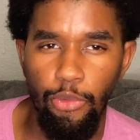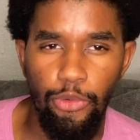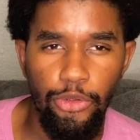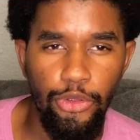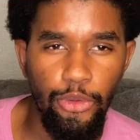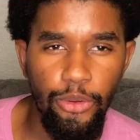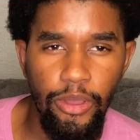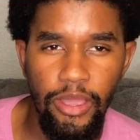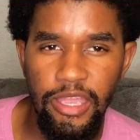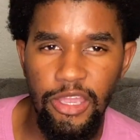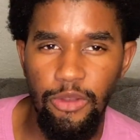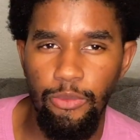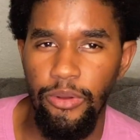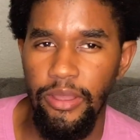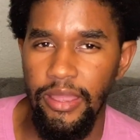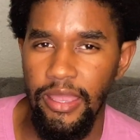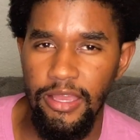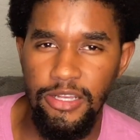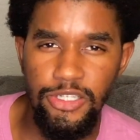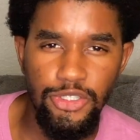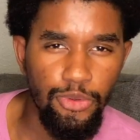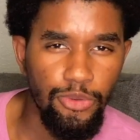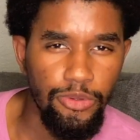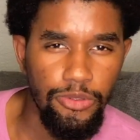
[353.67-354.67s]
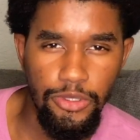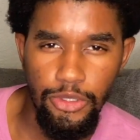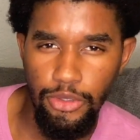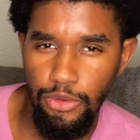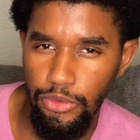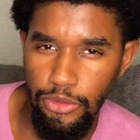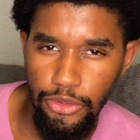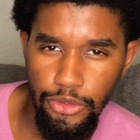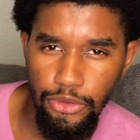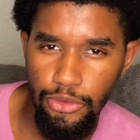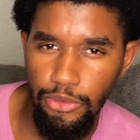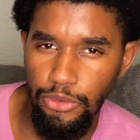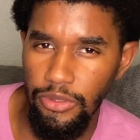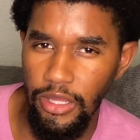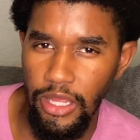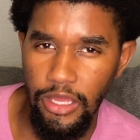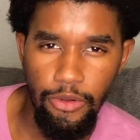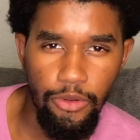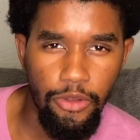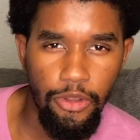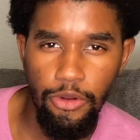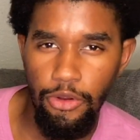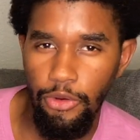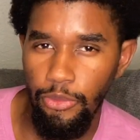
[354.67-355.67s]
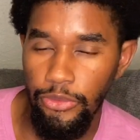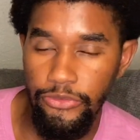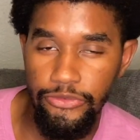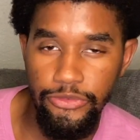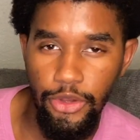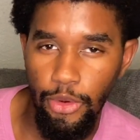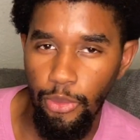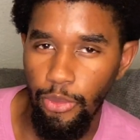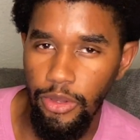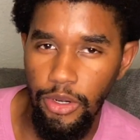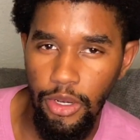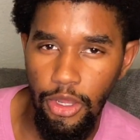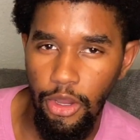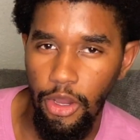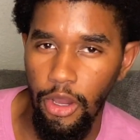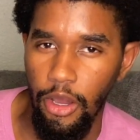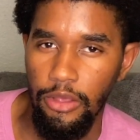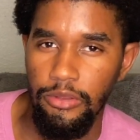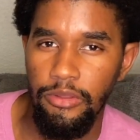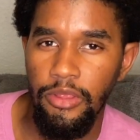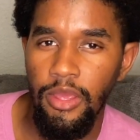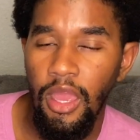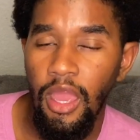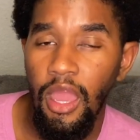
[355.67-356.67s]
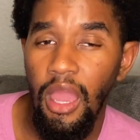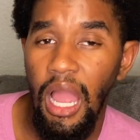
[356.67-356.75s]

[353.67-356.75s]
were you hanging with Angel and Lulu? Like, girl, what's going on?